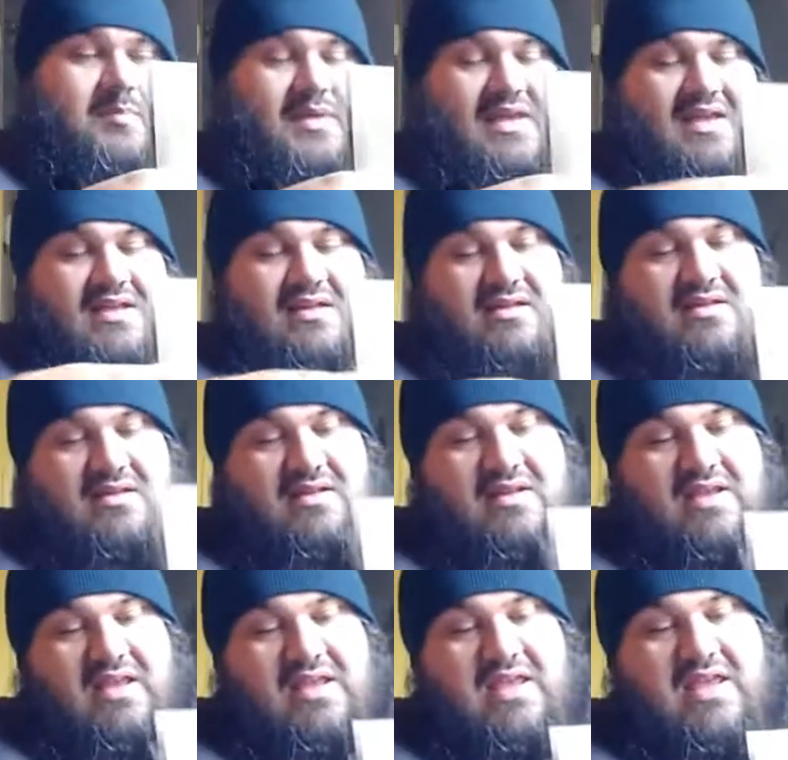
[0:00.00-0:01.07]
bend
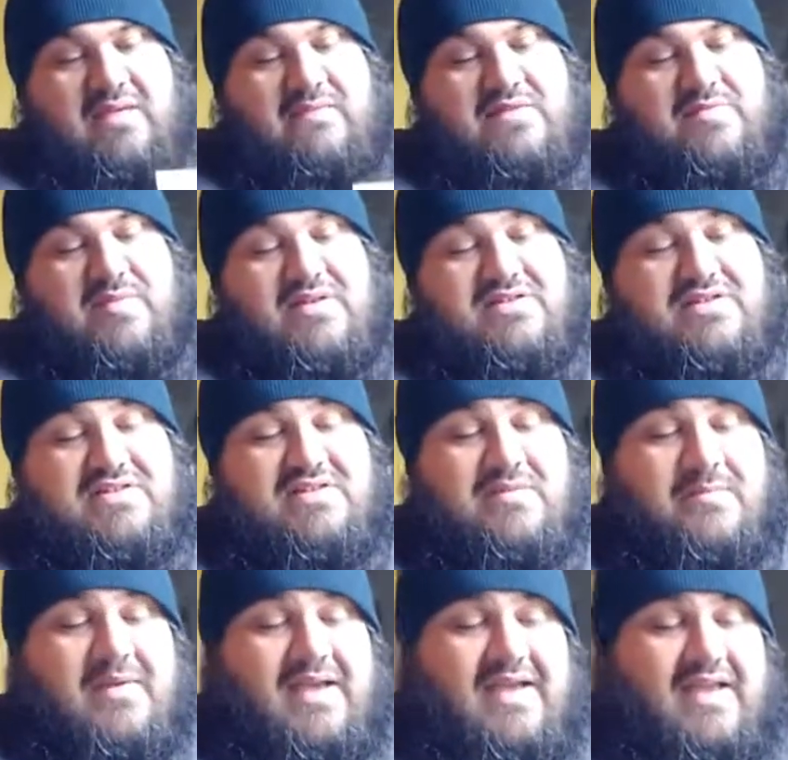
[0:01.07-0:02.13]
and give as much as
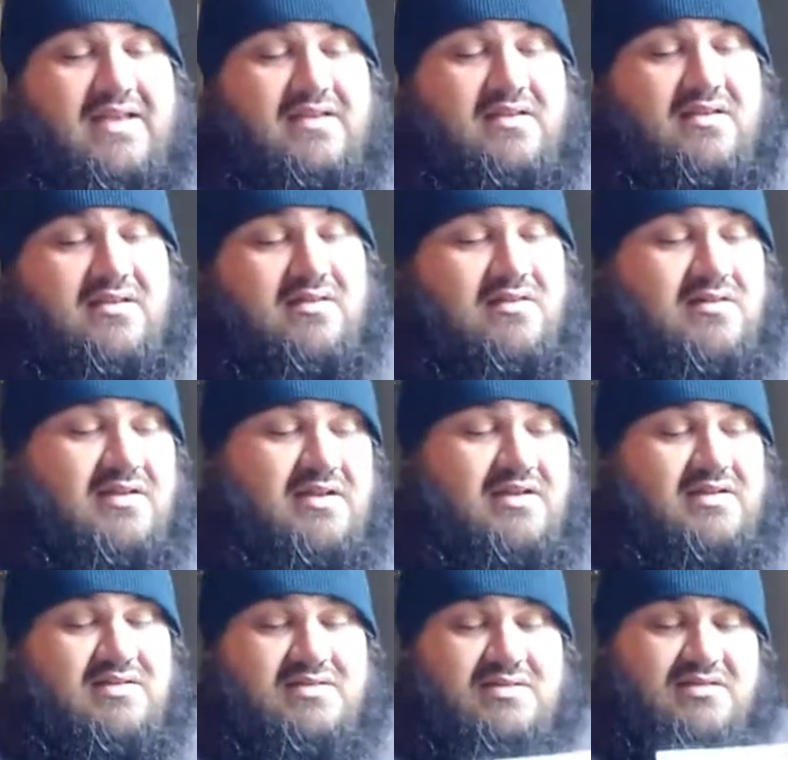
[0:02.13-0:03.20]
the back
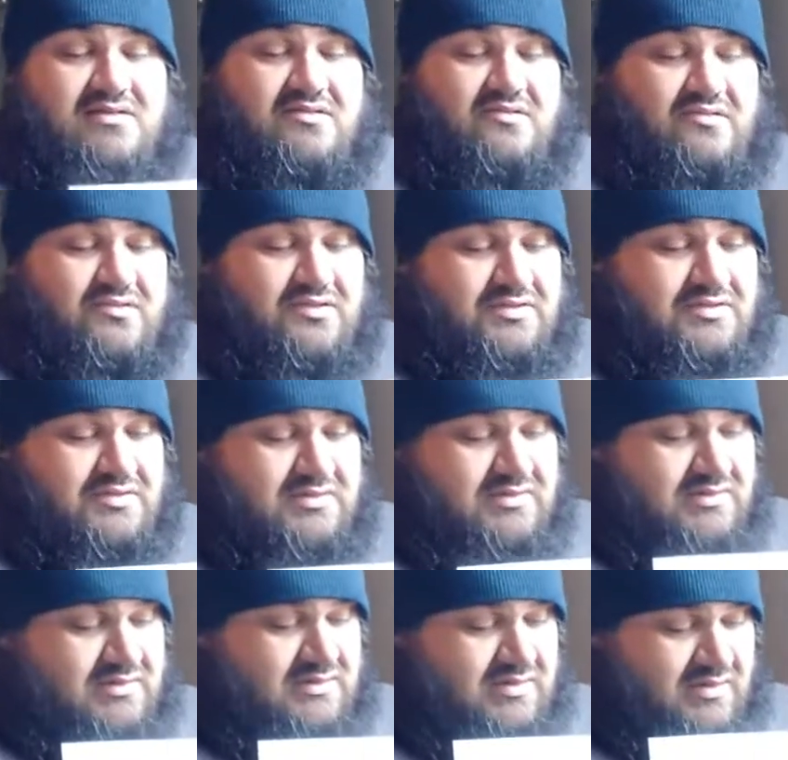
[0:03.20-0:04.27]
does.
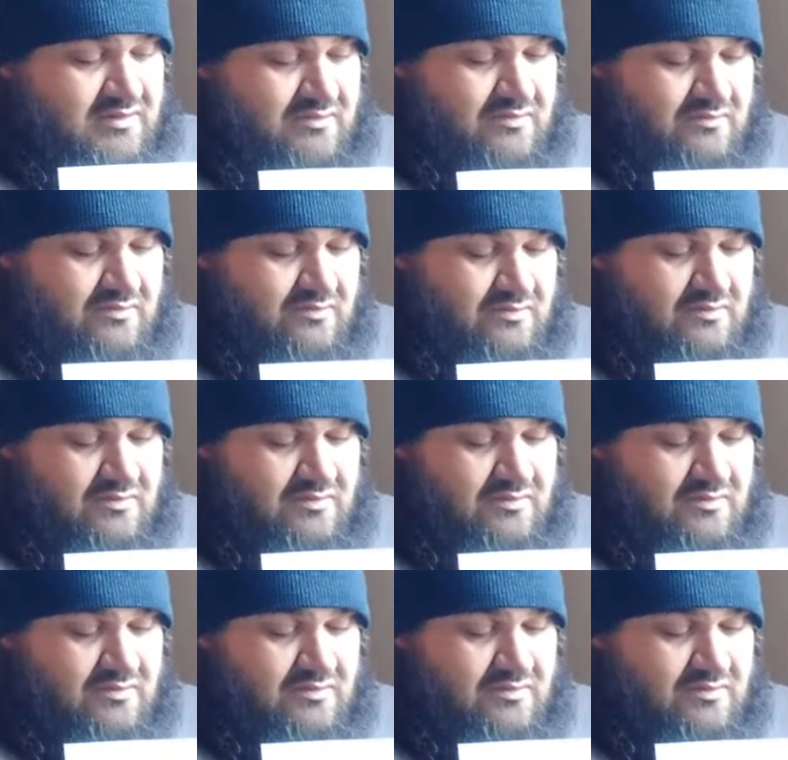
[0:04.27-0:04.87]
So